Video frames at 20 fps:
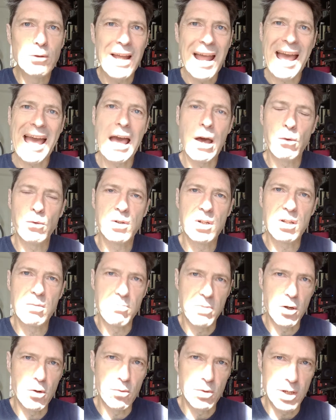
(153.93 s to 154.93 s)
house
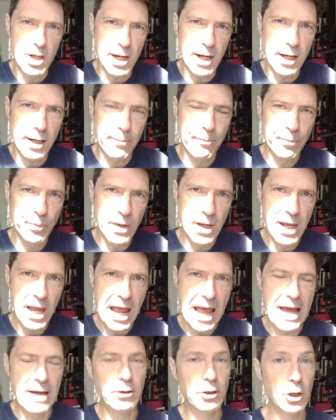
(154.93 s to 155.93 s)
music,
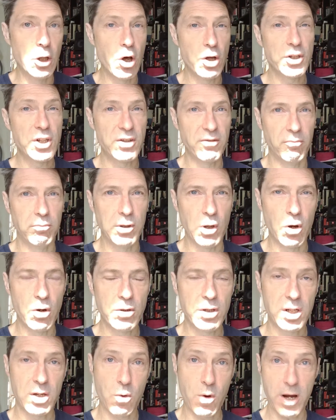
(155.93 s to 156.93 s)
and lots of
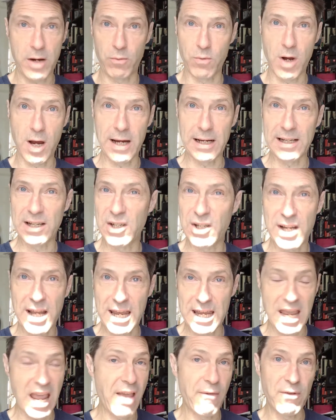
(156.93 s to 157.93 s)
blogs quite rightly
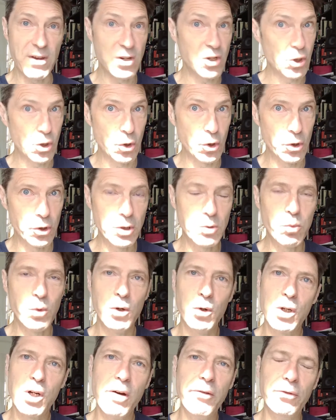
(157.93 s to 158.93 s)
say if it's good
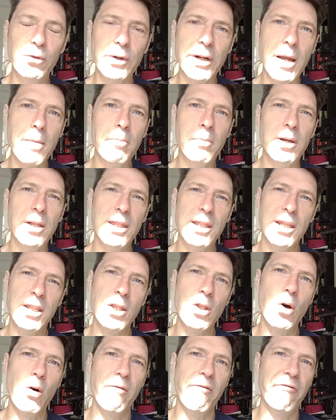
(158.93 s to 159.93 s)
we'll cover it, but they're
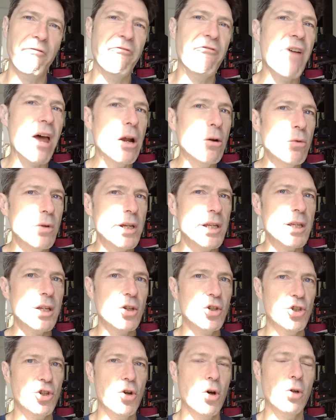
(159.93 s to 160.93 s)
not very
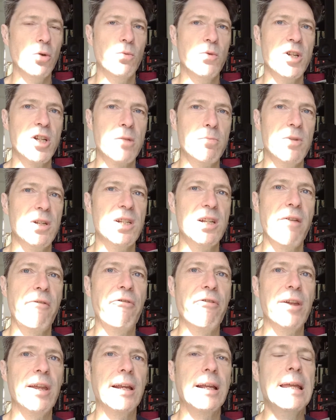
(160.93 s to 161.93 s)
genre
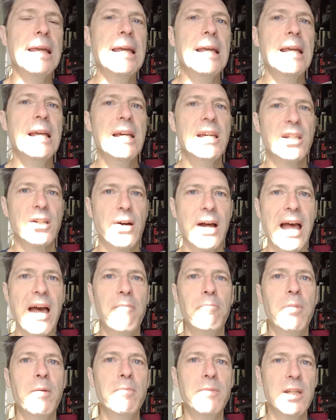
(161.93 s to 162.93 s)
specific. So I
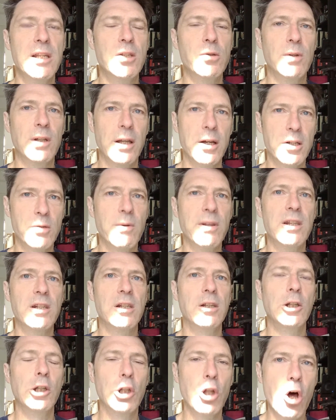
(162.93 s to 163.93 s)
have bumped into loads where
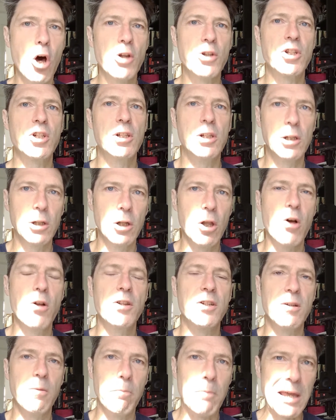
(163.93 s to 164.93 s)
there's lots and
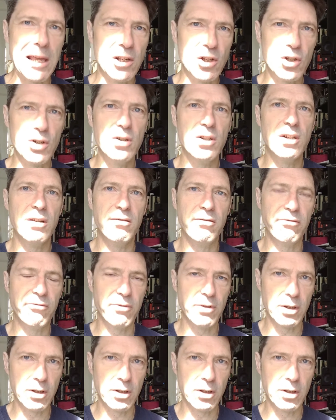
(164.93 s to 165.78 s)
lots of pictures of